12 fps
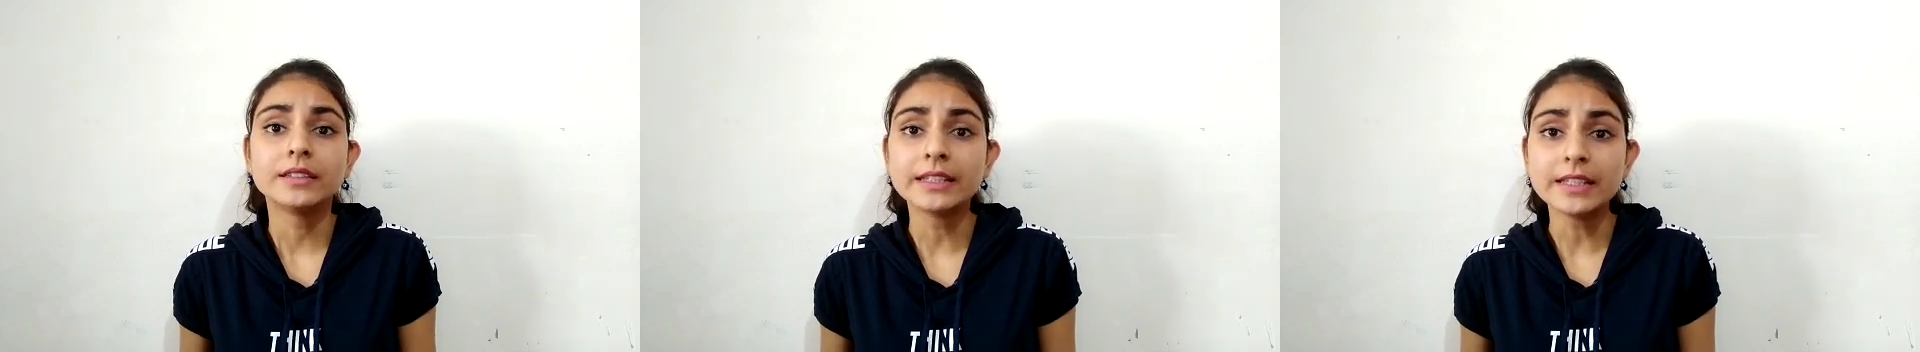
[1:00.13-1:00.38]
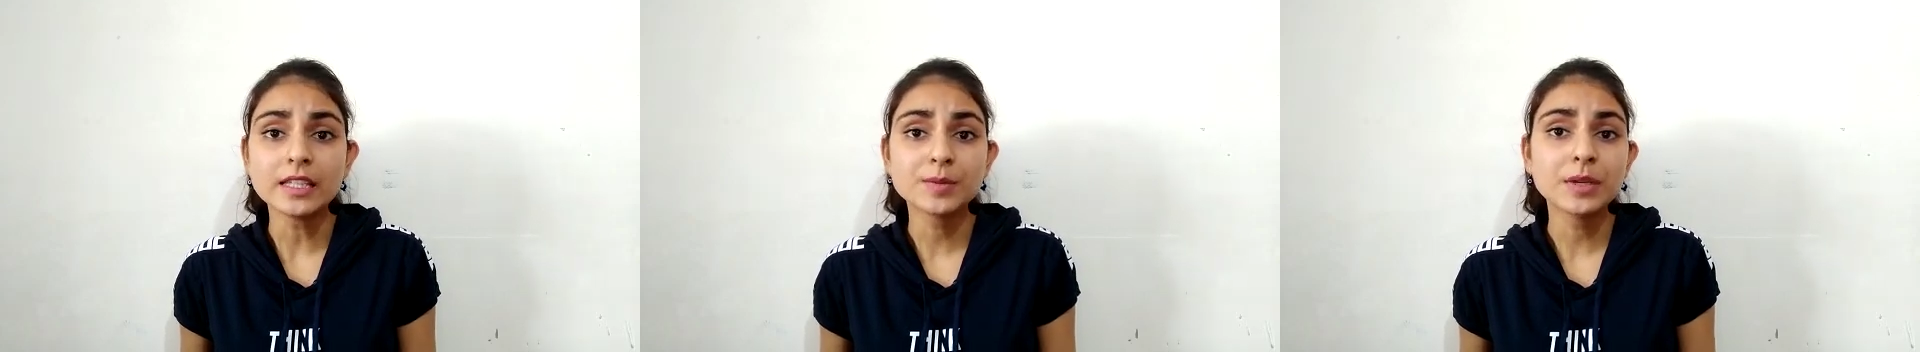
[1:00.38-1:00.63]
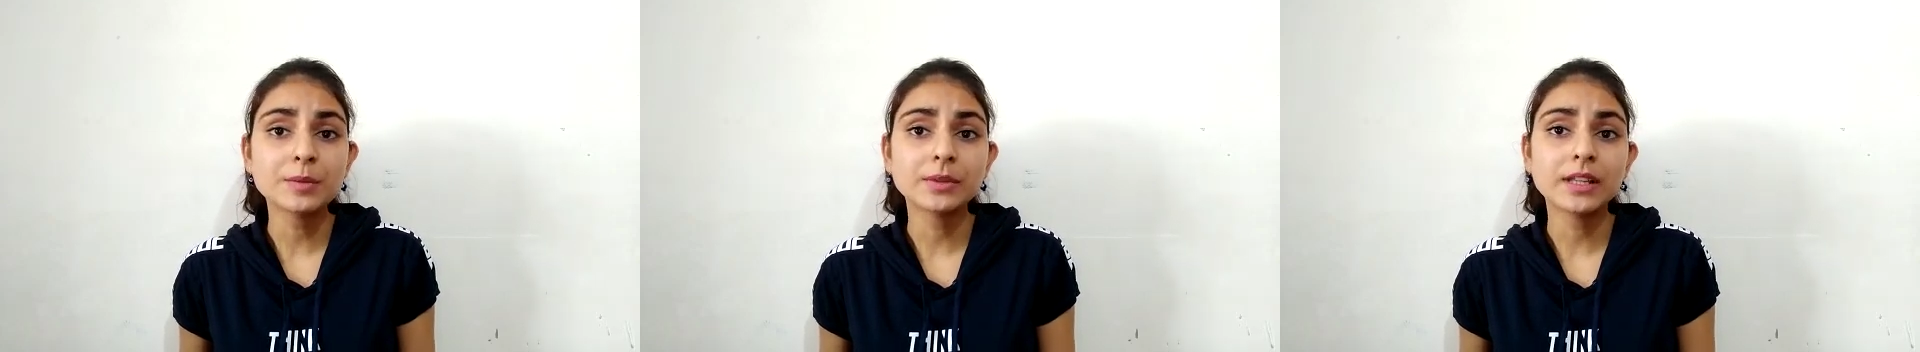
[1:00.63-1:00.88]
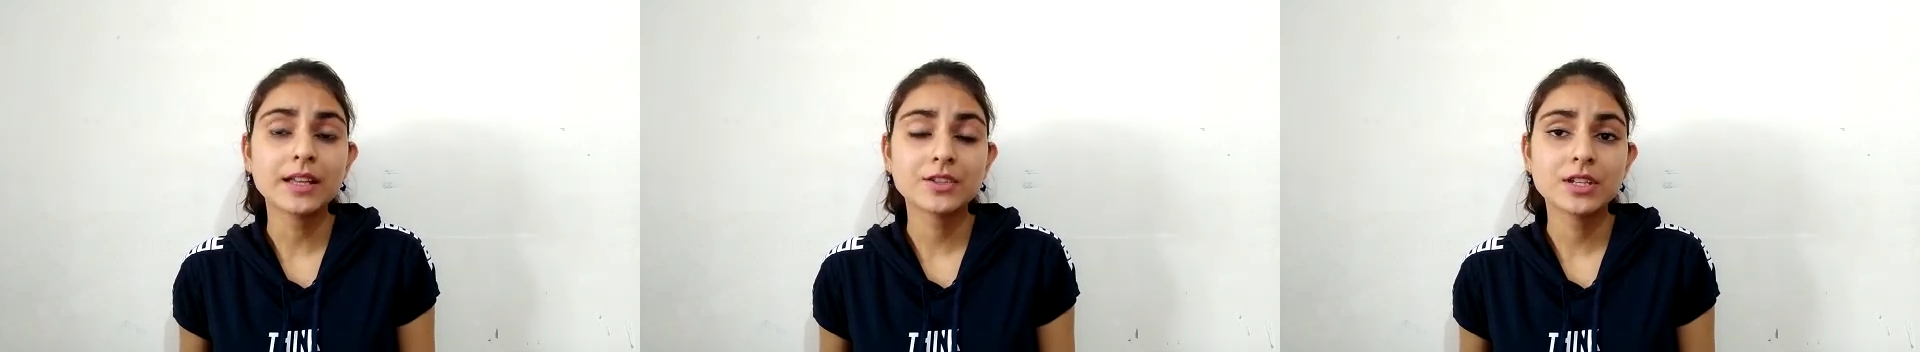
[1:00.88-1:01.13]
These
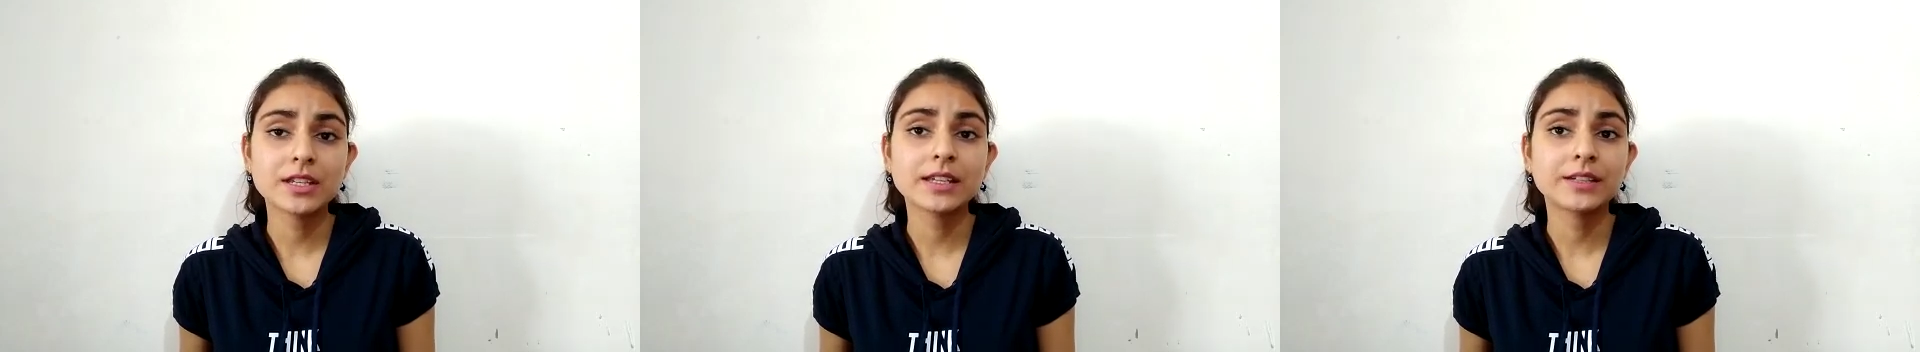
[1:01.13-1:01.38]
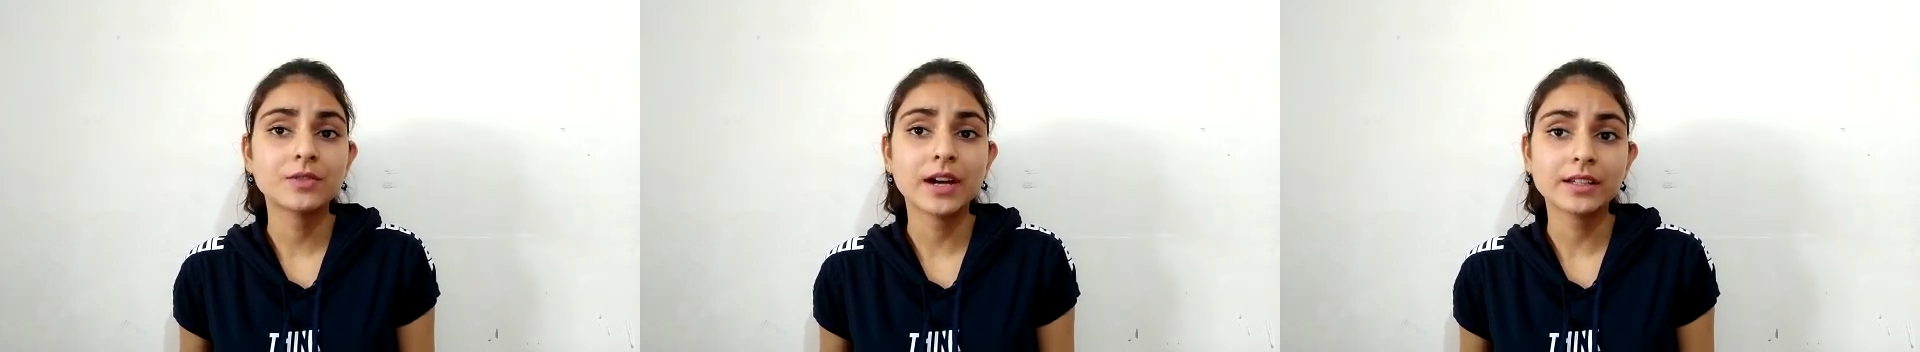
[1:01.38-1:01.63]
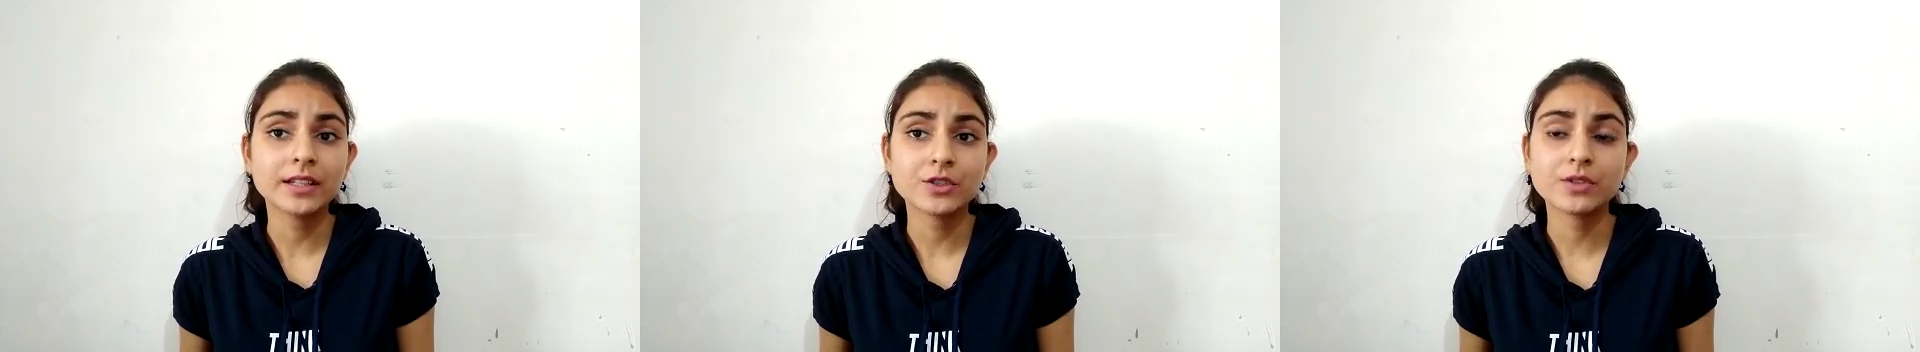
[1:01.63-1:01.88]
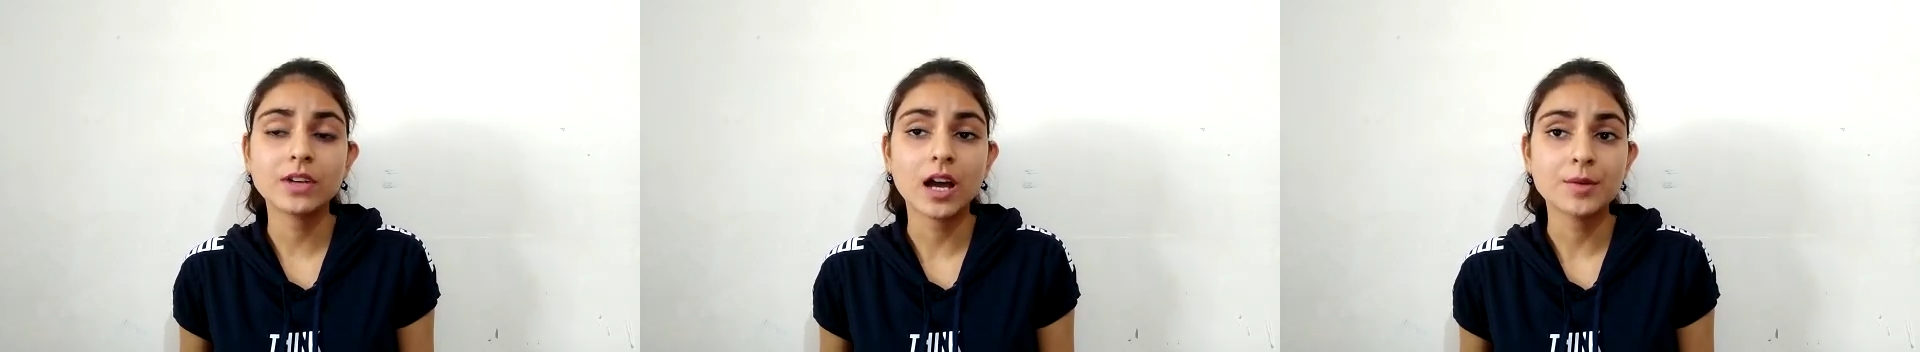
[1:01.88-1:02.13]
people are taking advantage of